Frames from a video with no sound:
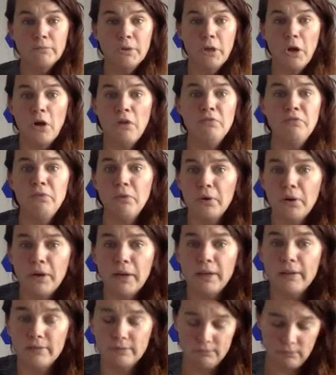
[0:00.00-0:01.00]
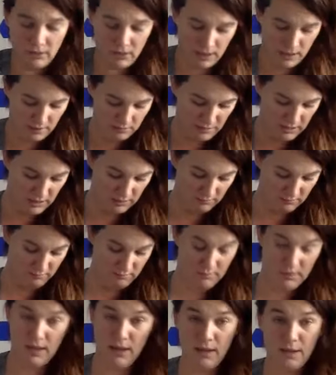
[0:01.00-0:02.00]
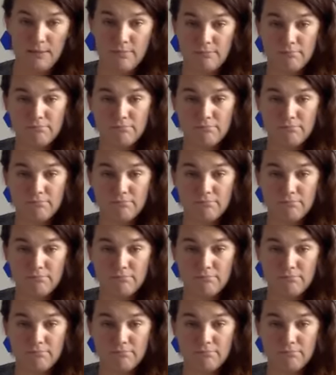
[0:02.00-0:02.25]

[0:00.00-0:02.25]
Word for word: Go for it. I mean, yeah,